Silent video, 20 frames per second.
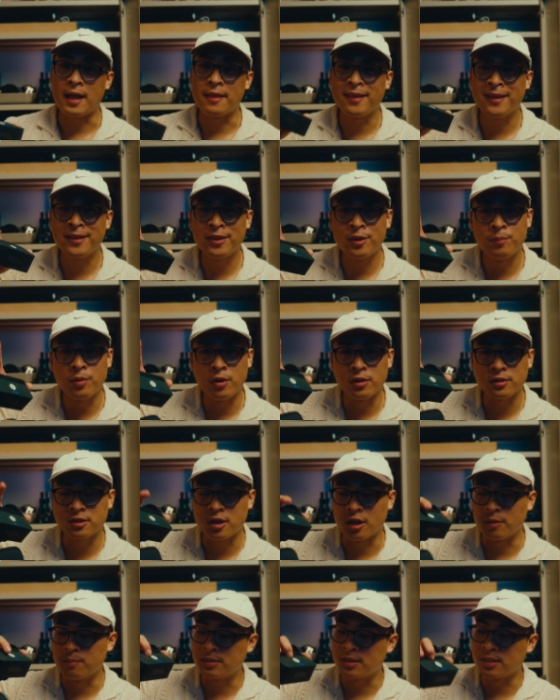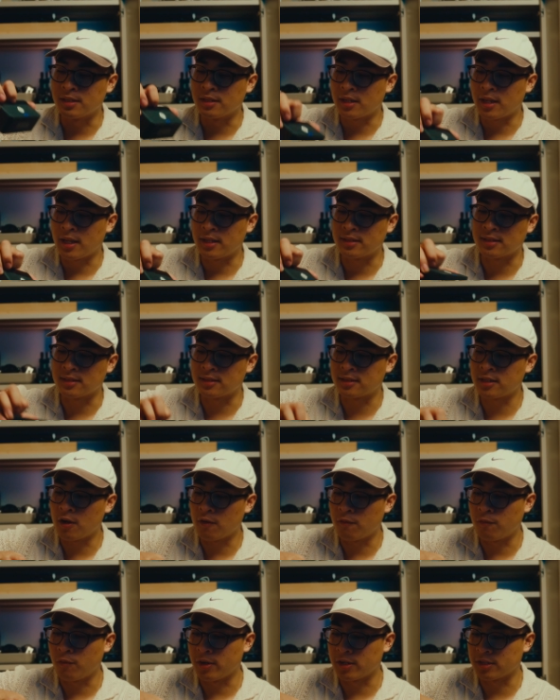And then the box comes in a case
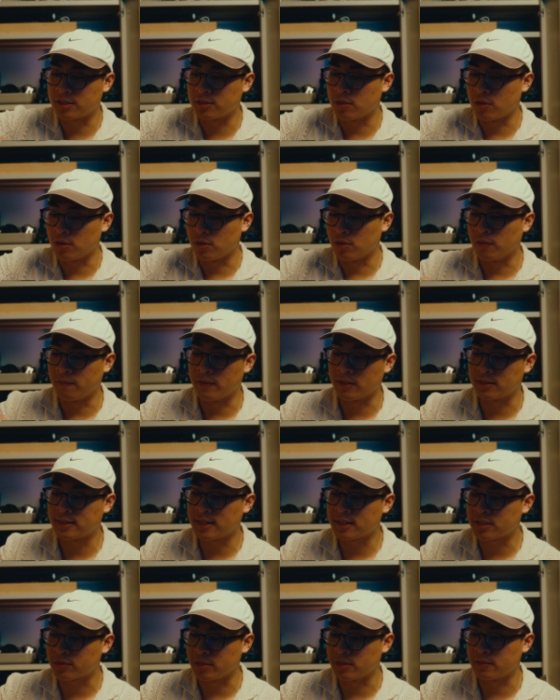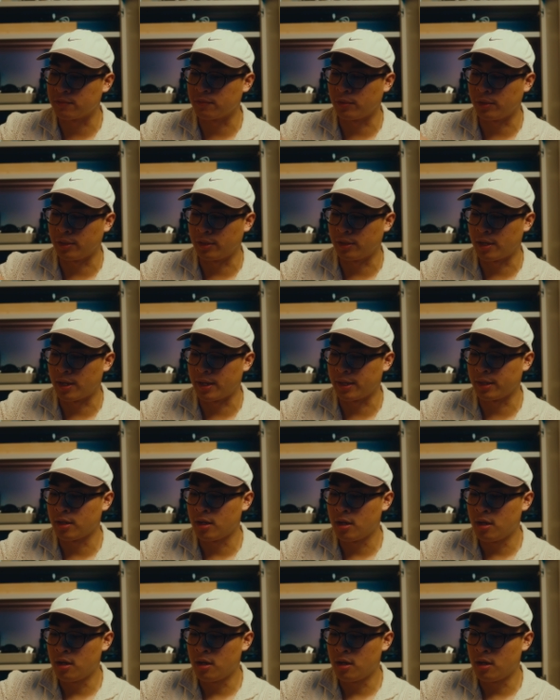itself where it's got a lot of accessories for it, like